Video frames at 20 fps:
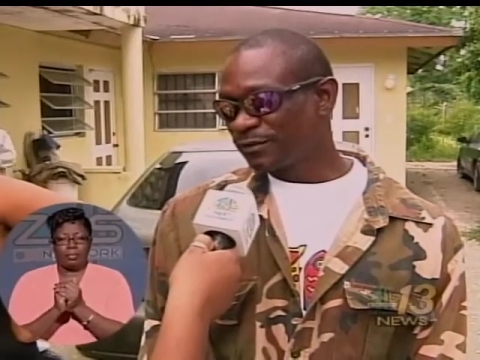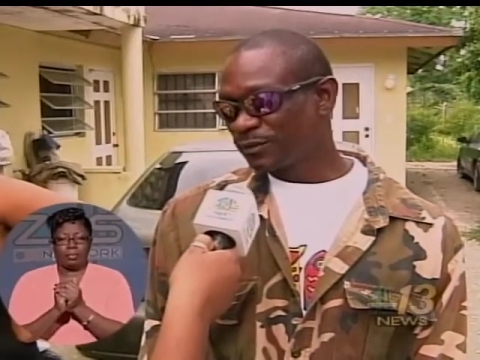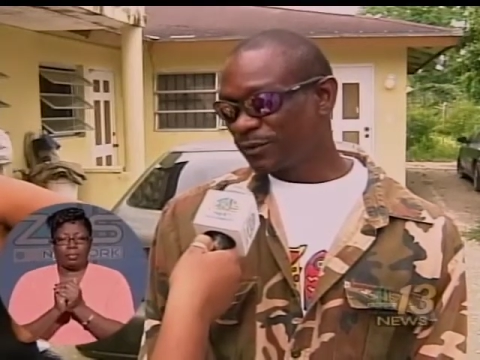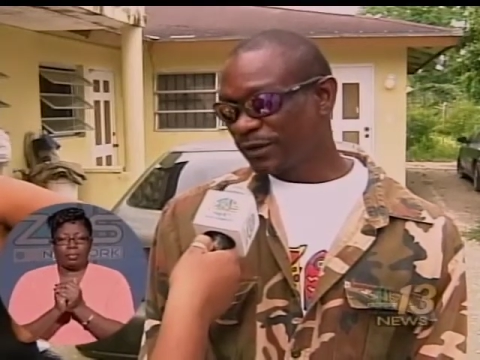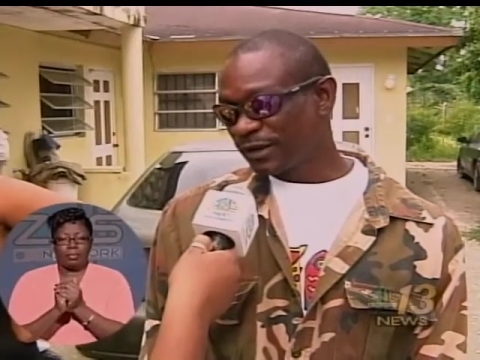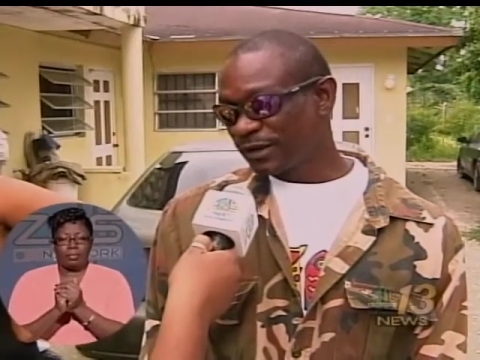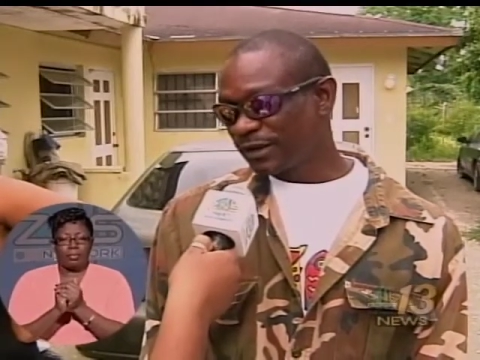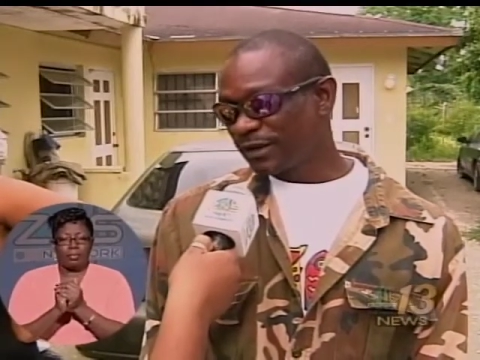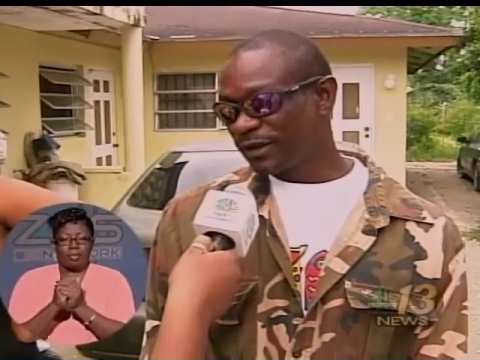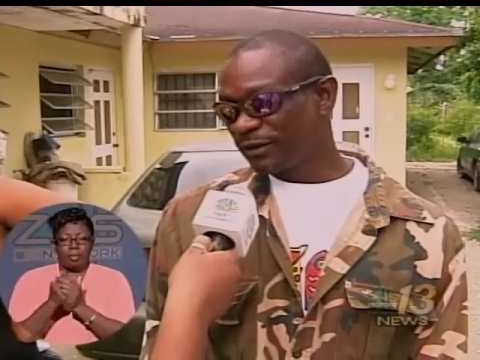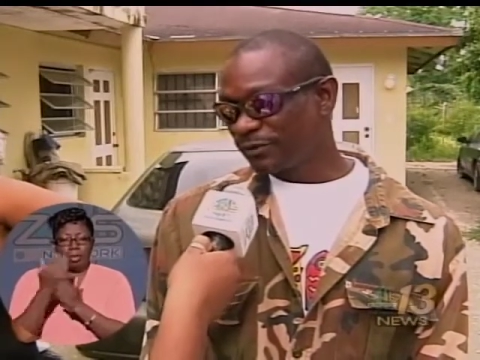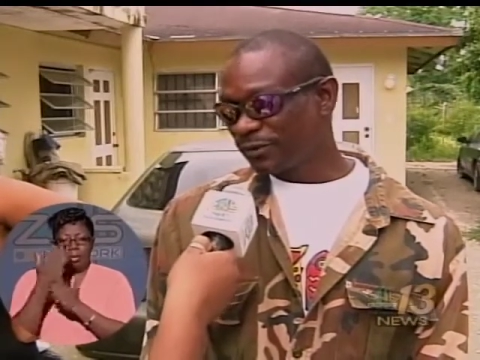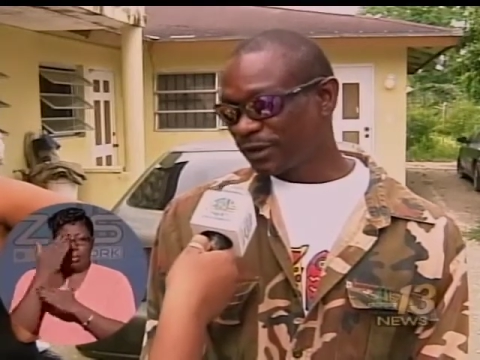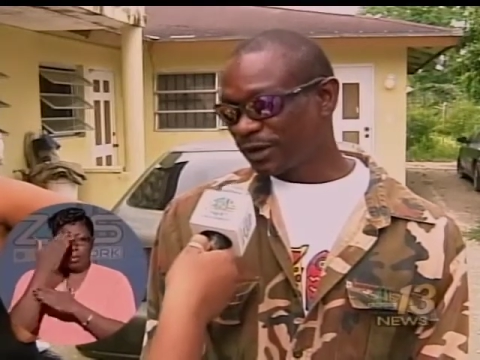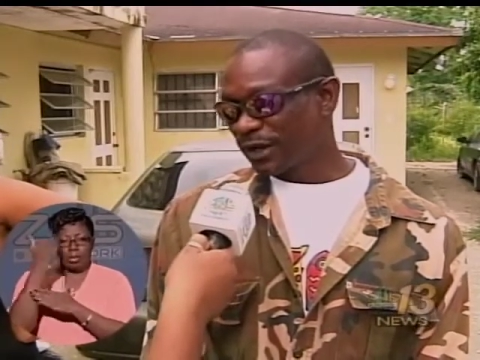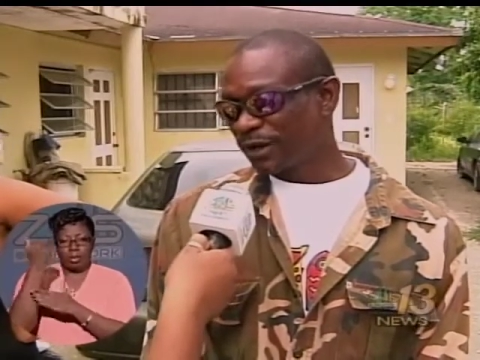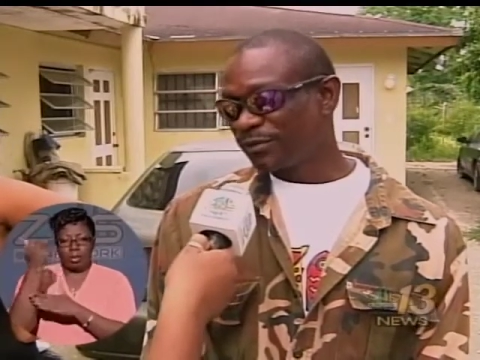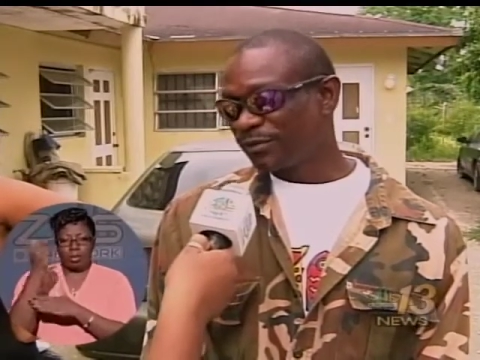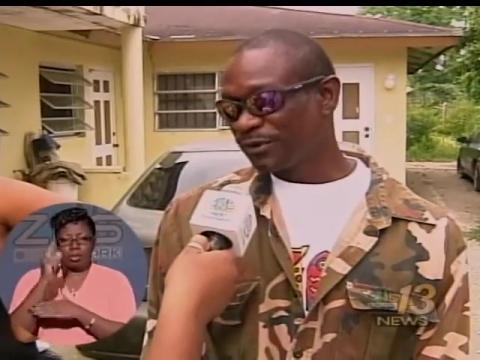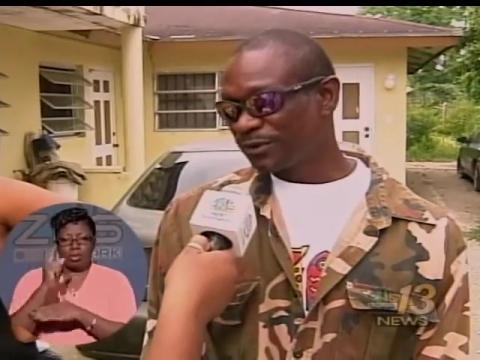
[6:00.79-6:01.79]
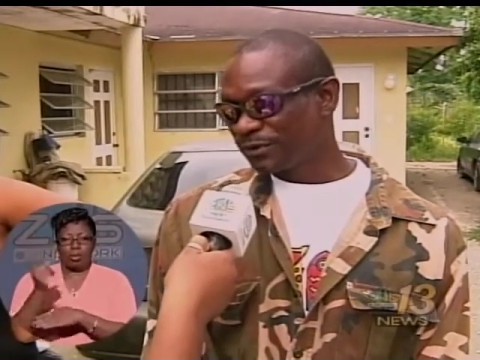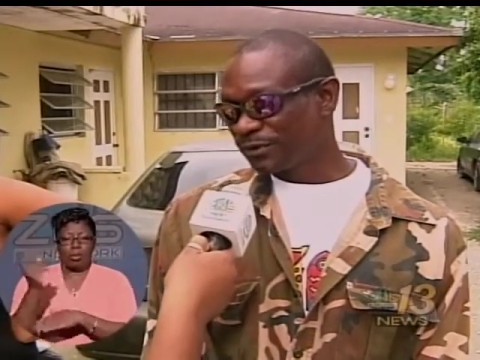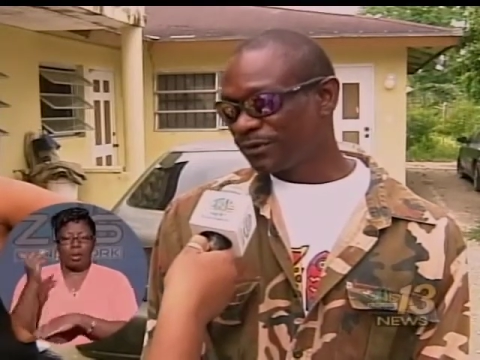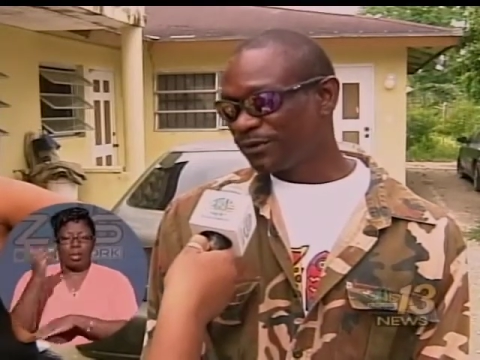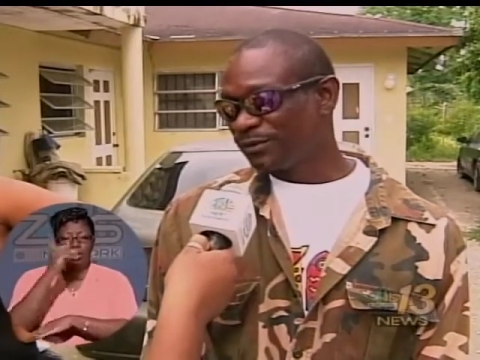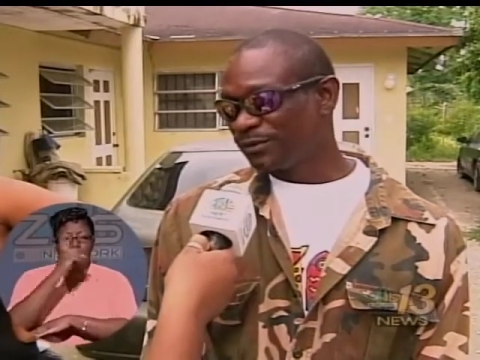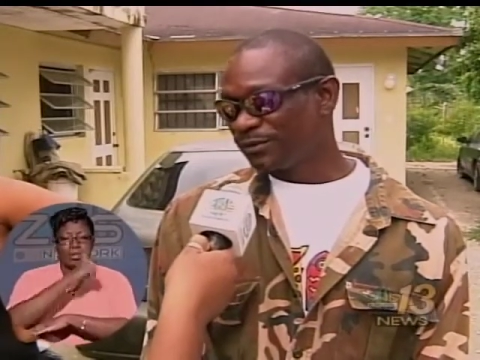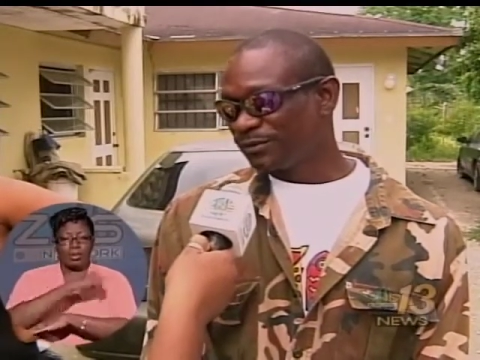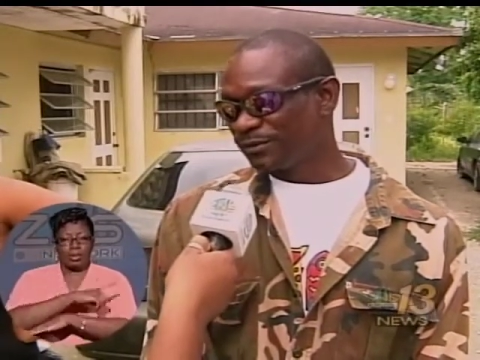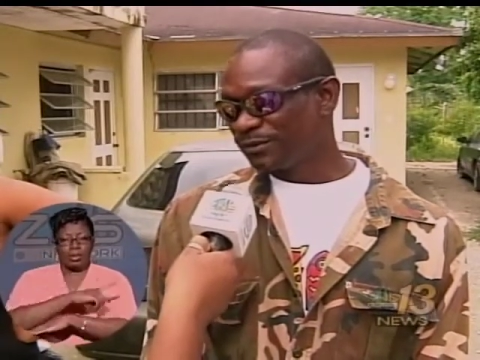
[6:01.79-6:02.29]
one day it will happen to
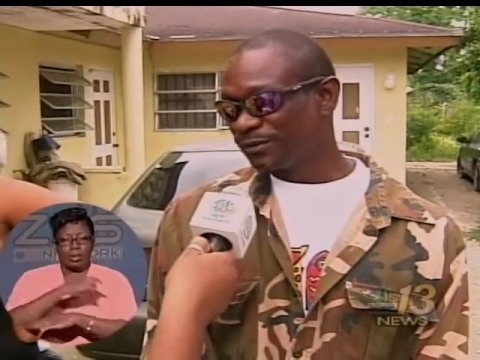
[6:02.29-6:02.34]
you